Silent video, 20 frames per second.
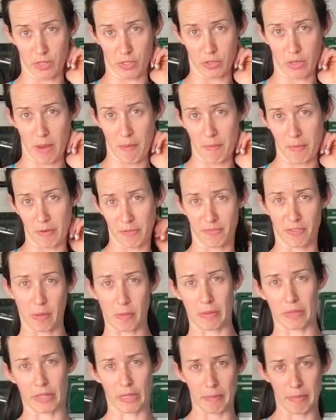So I'm gonna film
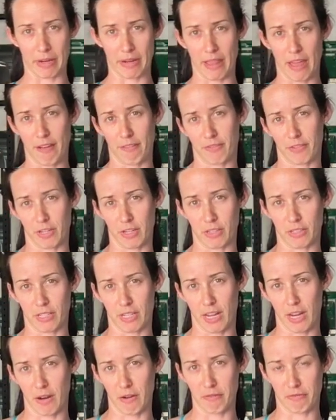a little bit of that for you
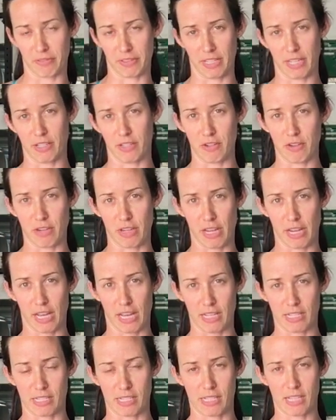today, hopefully, so you can
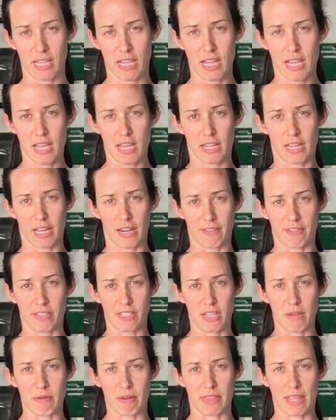guys kind of
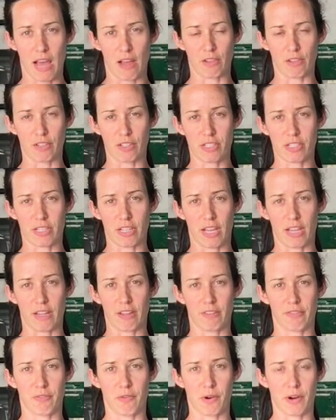see what that looks
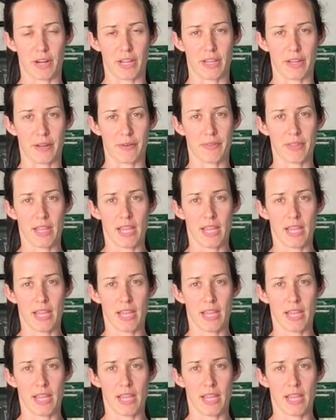like for you.